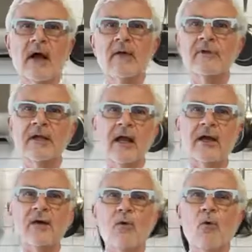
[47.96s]

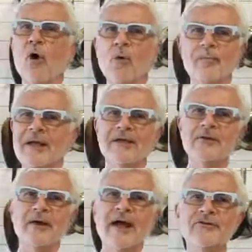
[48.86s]
avocado won't
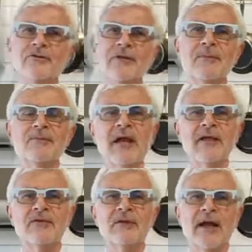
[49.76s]
make your ice cream
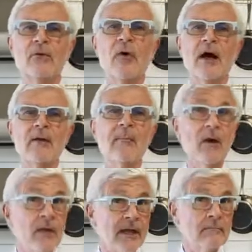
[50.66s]
taste like
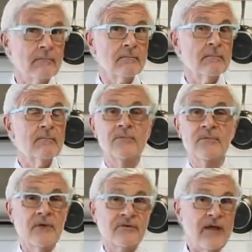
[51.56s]
guacamole.
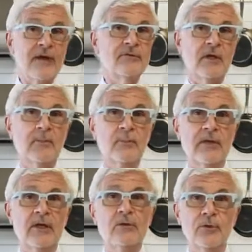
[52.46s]
It's actually a
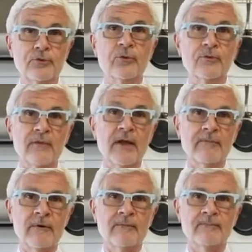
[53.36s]
pretty neutral flavor.